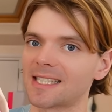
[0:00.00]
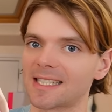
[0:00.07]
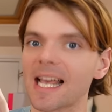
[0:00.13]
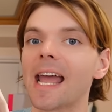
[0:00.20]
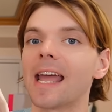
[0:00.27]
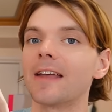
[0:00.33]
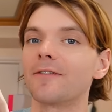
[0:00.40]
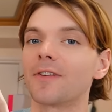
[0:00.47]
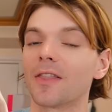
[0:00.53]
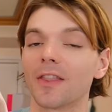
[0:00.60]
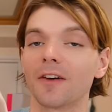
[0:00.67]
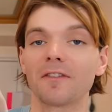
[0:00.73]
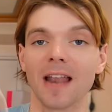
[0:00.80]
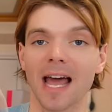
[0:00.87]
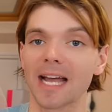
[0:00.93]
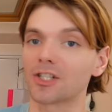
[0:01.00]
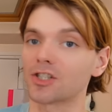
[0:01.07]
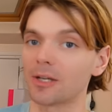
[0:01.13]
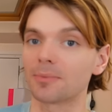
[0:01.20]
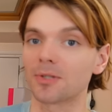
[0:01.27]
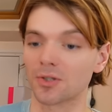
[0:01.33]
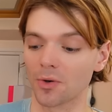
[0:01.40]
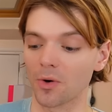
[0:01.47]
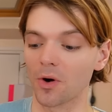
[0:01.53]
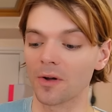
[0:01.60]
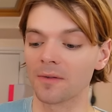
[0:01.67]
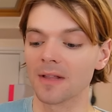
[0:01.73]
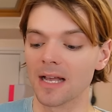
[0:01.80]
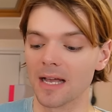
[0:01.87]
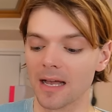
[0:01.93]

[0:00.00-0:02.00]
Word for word: save the flagship store,